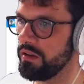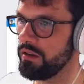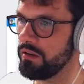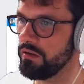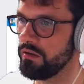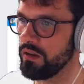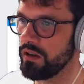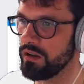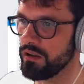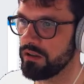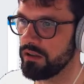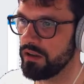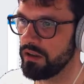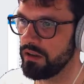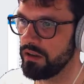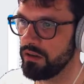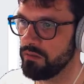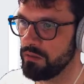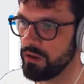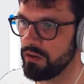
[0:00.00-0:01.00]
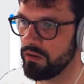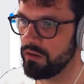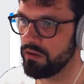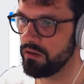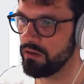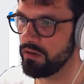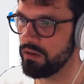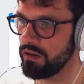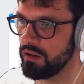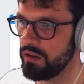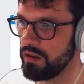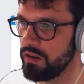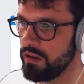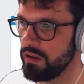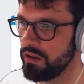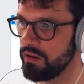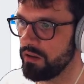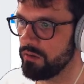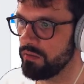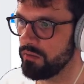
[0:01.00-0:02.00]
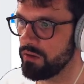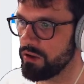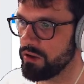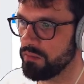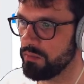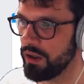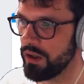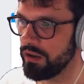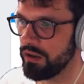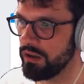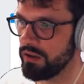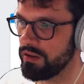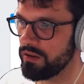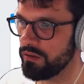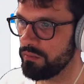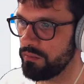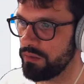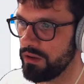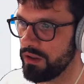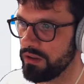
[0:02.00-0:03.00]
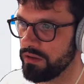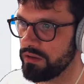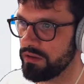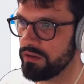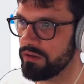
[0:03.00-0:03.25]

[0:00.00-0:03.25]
you guys can let me know which button I should press.